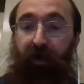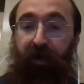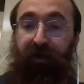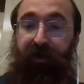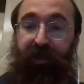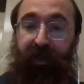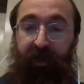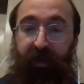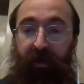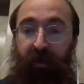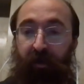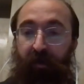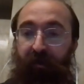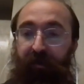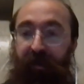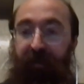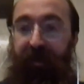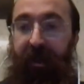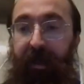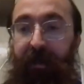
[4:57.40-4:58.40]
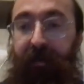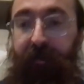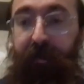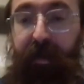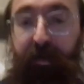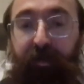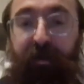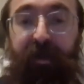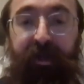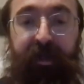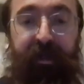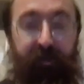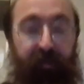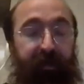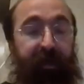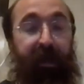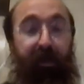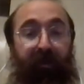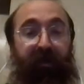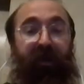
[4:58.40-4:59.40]
that would also that debate
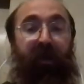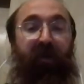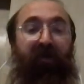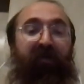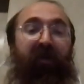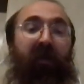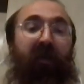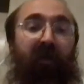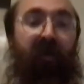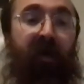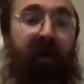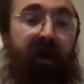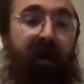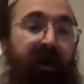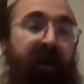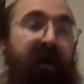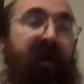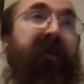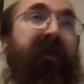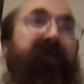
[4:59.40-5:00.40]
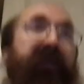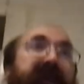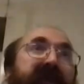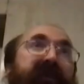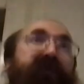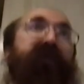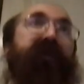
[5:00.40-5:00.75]
would either carry over, or